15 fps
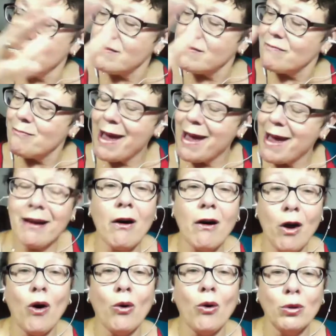make our
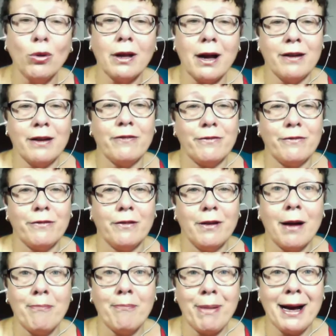whole life
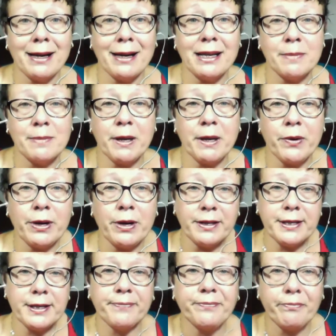a bad
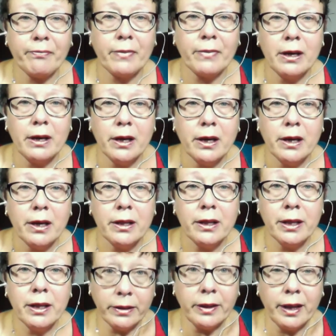experience. The
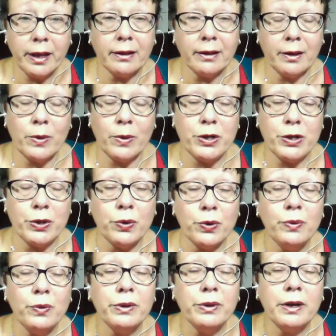other thing that we
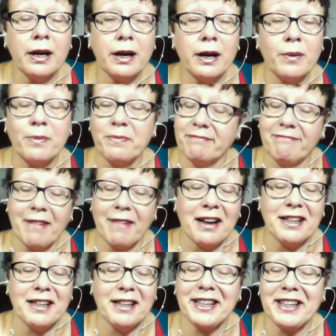do,
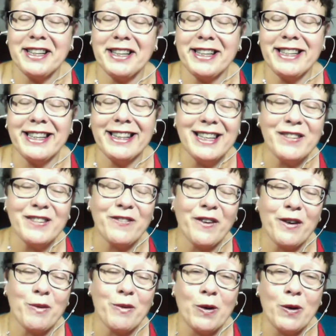I certainly did this
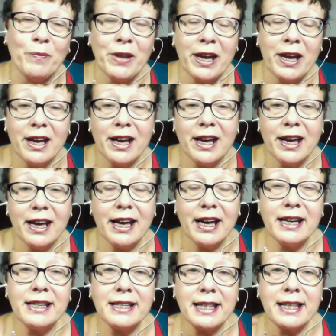very well,
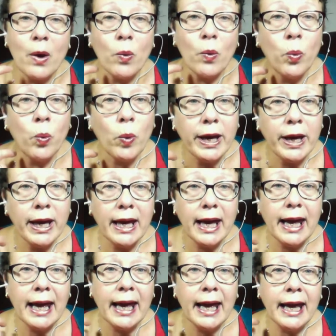is that we
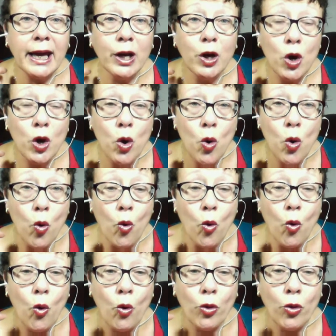
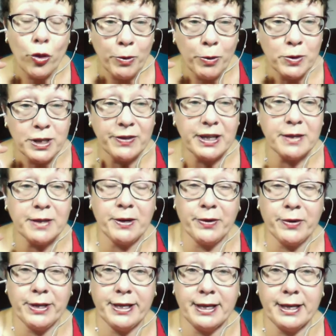ignore the positive
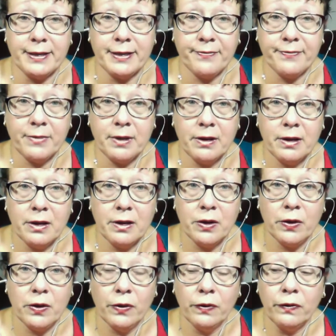experiences.
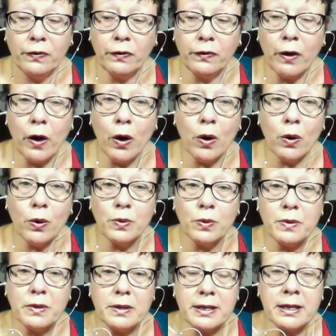So
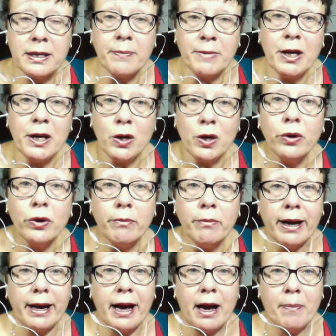something good
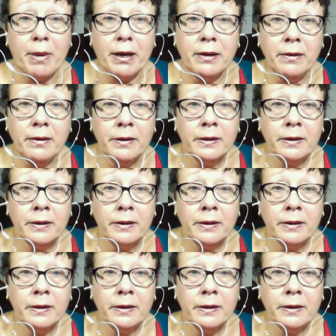might happen,